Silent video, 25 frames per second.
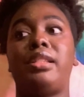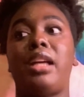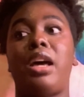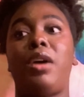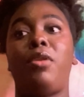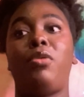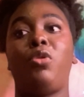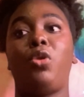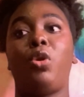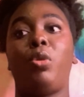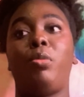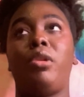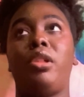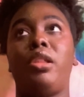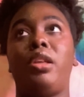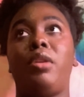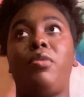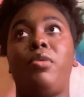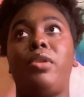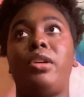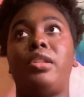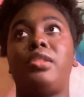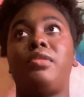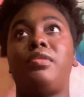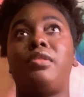normal it
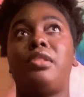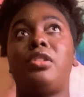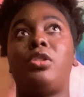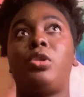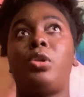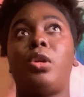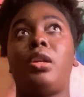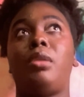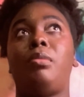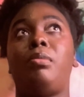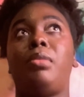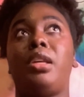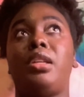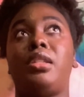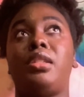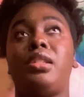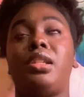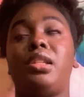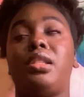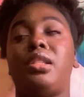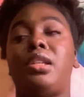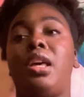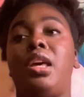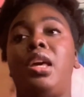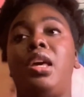was in certain
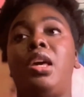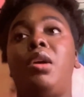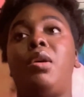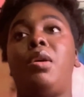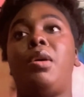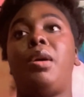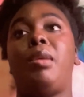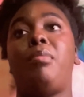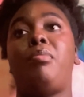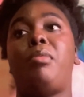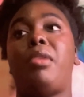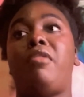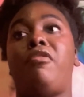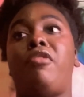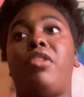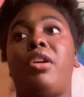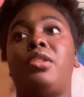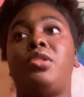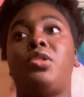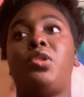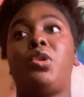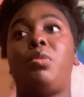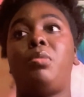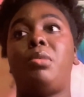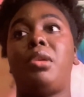places. My
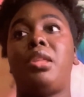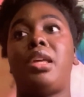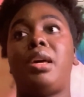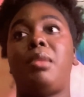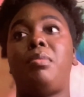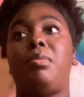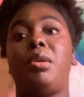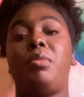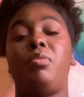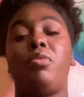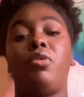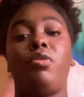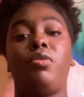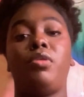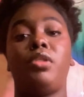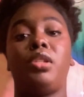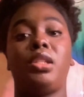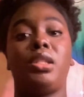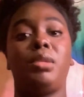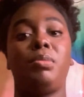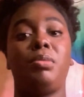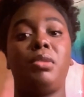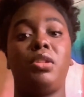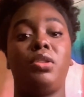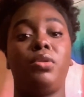friend told me that people would
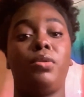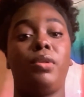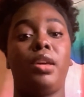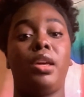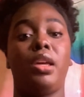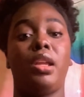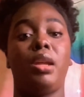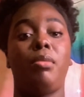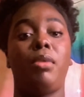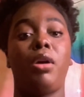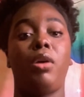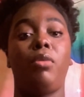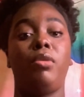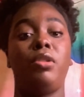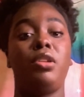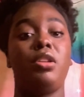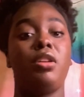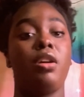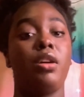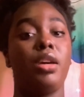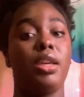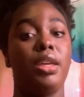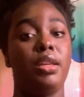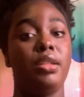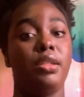just be doing it about with
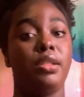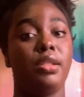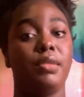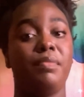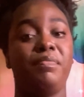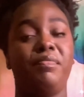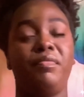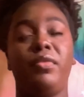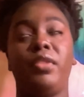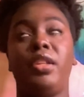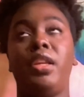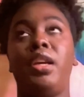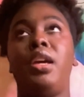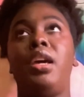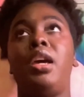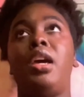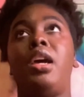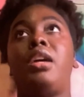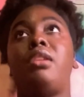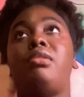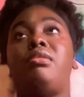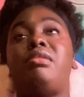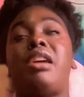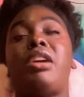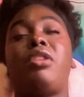donkeys.
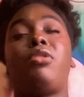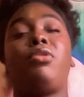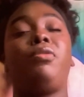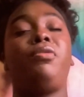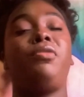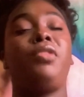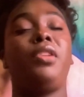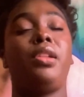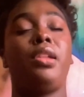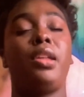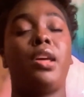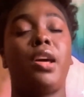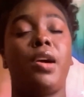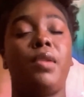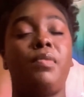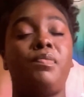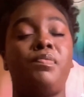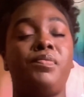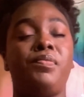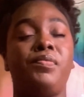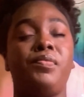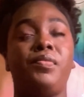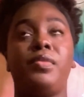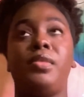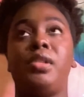Necrophilia
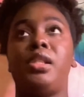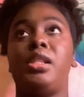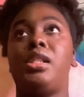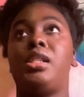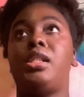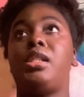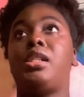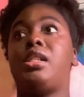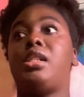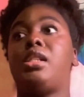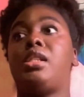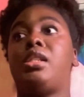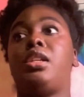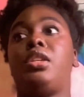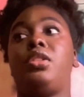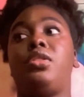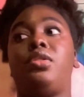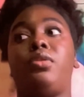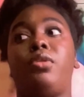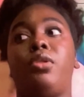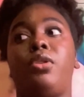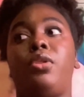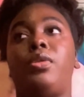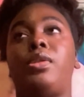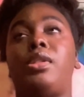is
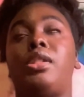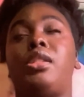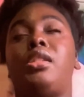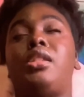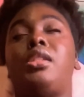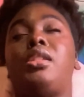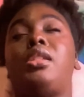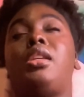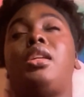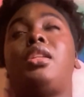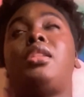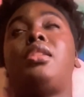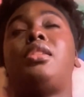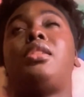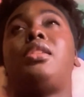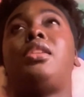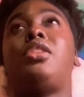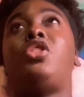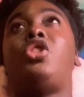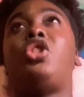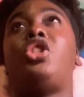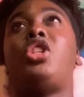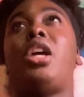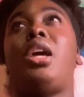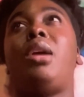gross. It's a
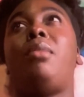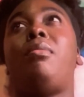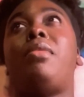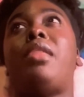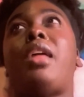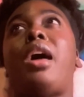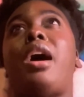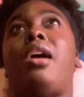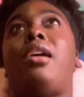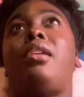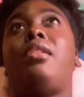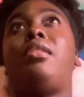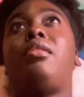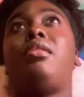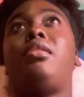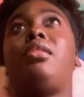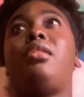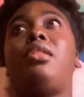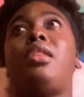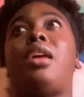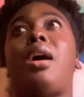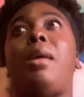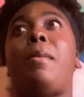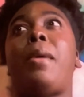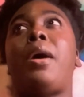shame that
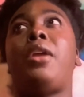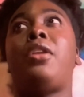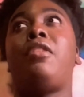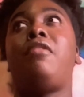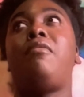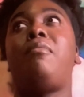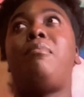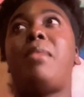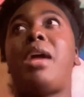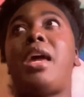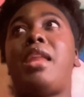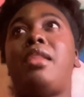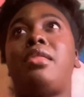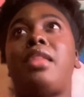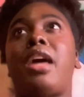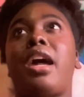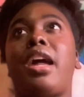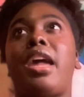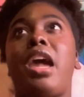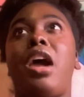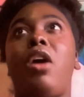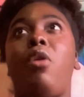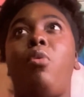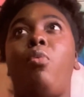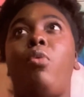amount of men that
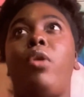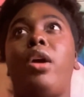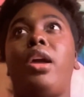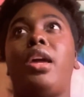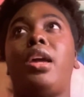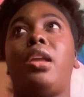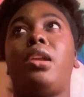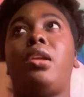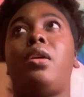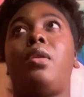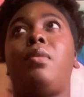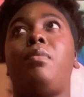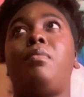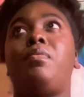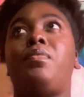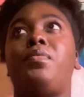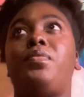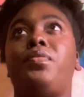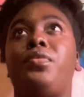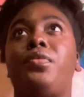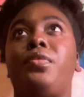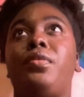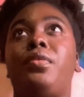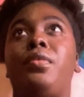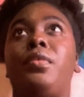can't work in
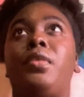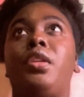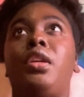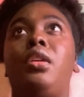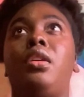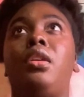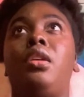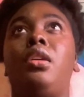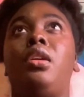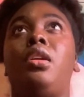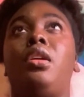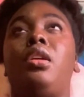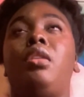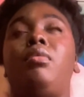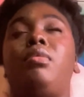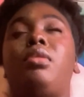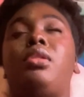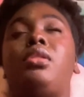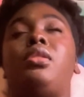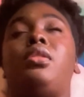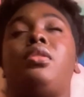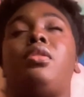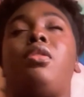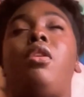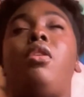
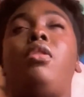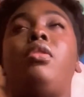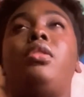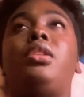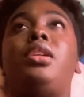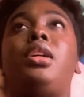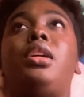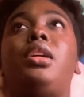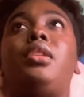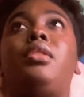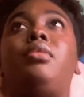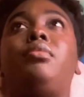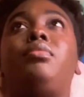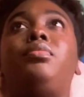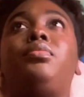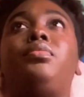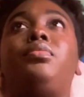what's it called, in